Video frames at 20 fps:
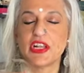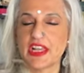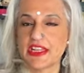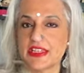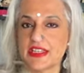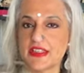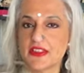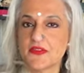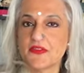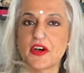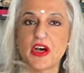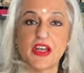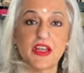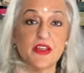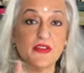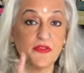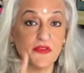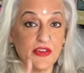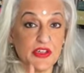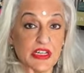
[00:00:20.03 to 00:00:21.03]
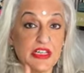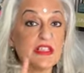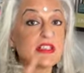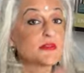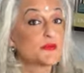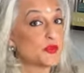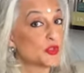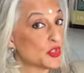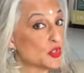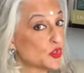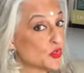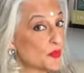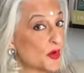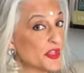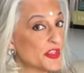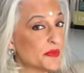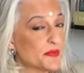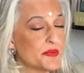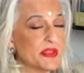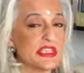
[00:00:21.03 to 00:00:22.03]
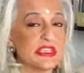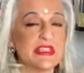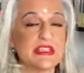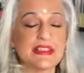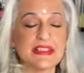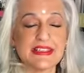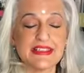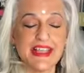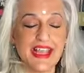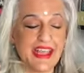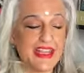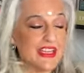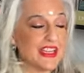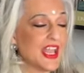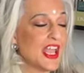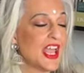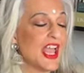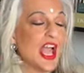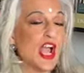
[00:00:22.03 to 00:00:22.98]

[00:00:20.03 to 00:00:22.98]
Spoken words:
lighting the fire, first put lube on the penis, then